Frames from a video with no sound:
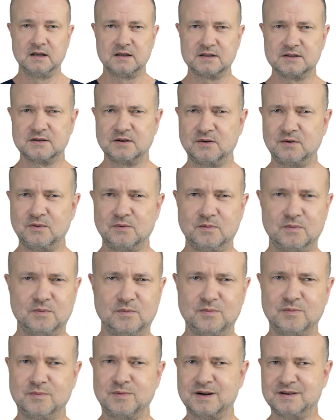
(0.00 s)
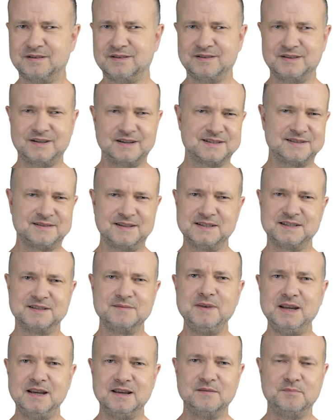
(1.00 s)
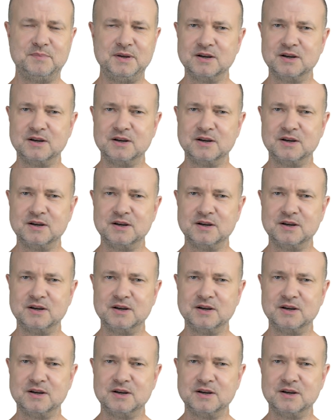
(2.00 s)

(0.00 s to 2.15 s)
So what does this mean,